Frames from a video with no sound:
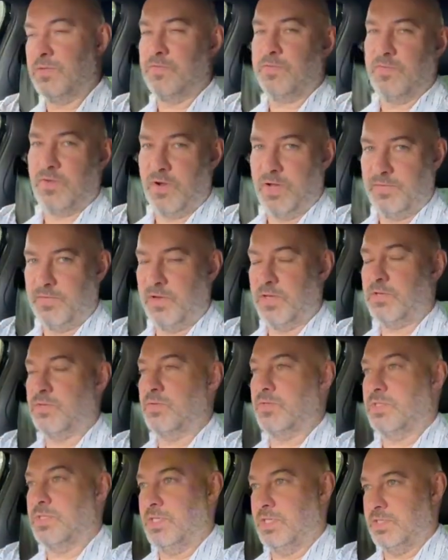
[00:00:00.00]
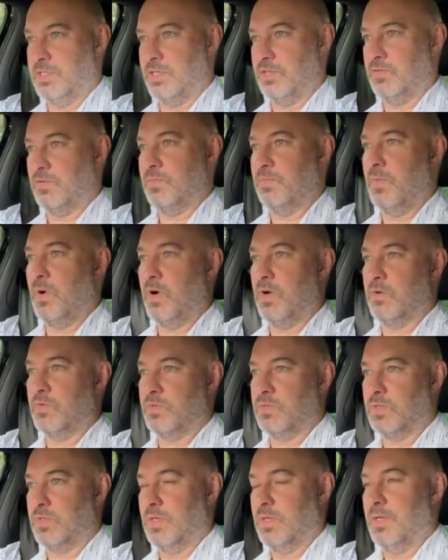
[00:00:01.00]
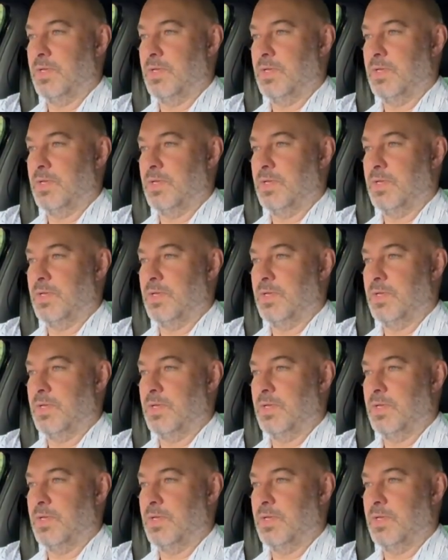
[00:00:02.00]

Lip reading: 500, 600 miles,